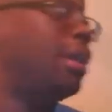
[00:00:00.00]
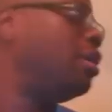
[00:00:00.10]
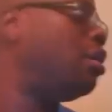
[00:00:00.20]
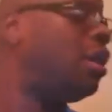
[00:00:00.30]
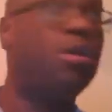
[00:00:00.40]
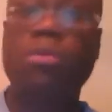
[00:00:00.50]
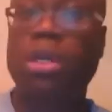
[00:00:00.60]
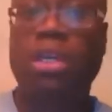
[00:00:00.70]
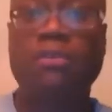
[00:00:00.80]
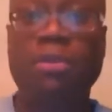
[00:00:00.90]
no, I don't want
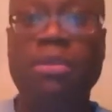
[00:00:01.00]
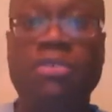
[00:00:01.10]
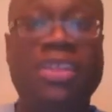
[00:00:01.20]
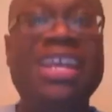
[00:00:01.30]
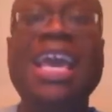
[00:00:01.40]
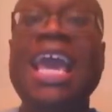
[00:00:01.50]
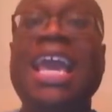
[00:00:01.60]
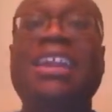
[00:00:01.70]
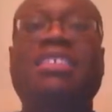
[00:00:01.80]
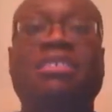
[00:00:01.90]
to give up nothing.
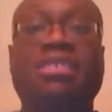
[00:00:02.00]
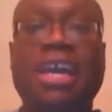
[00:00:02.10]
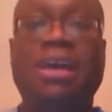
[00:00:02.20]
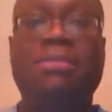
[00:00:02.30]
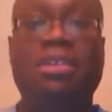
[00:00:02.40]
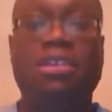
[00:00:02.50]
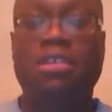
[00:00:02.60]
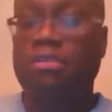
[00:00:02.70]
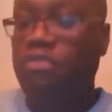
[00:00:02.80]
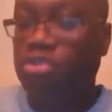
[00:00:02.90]
And this is time sensitive.